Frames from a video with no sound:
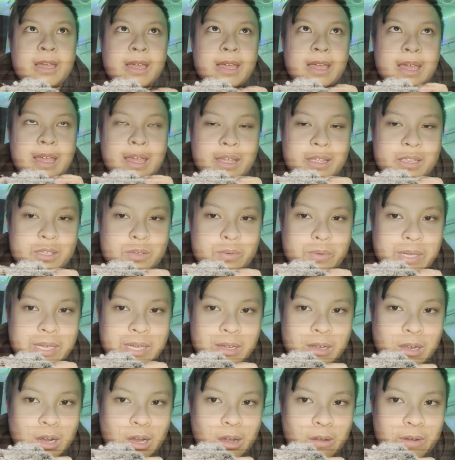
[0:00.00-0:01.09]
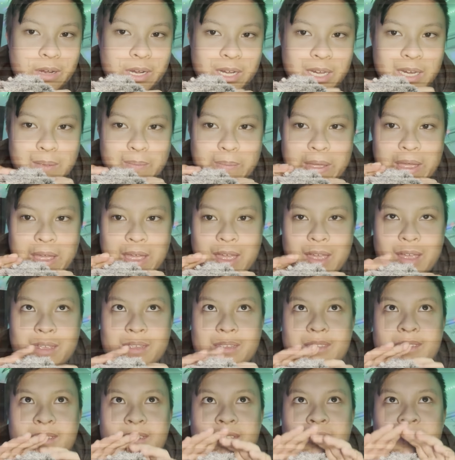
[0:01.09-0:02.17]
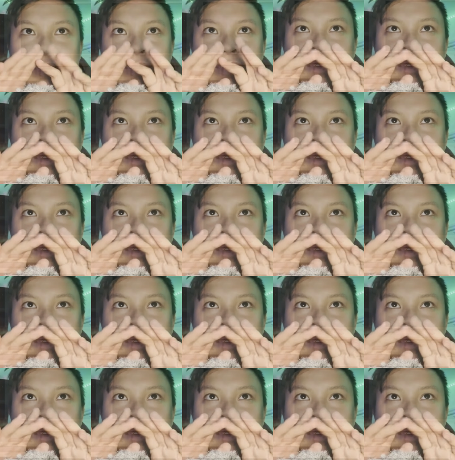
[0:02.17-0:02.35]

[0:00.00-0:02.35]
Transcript: As we hurried past,